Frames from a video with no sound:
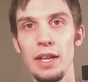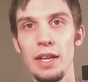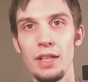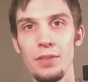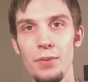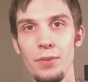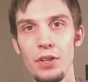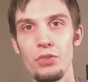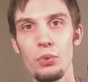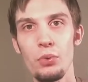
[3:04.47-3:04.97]

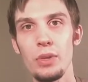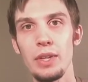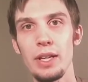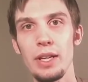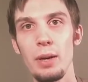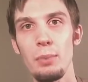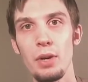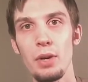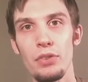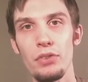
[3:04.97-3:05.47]
And eventually,
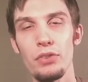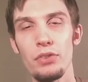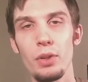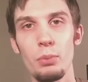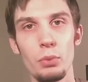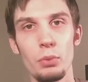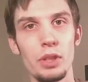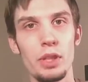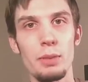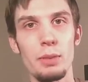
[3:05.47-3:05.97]
I'm on
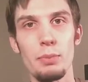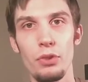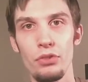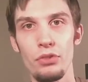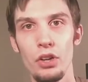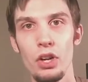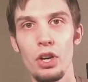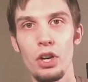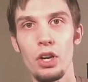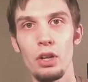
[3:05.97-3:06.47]
some really
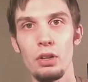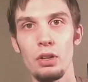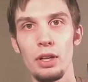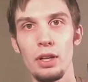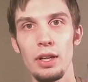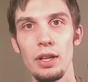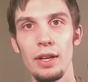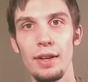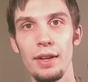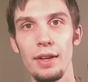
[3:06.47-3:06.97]

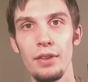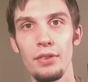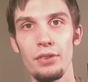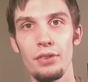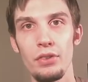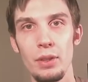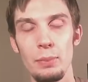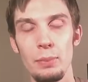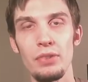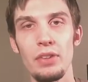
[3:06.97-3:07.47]
bizarre
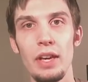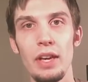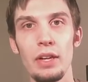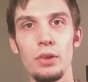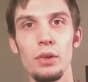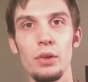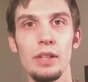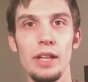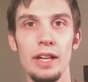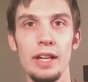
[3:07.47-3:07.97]
sleep
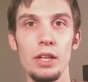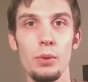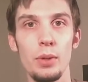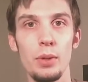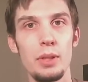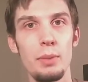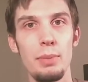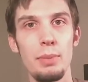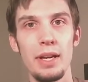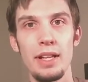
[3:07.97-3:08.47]
cycle, like
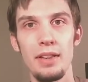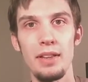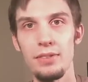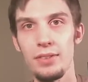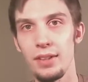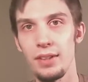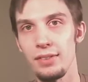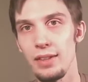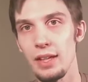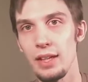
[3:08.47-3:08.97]
going to bed at
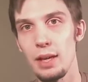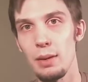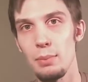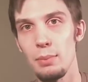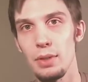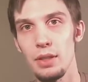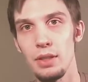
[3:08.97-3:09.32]
6 a.m.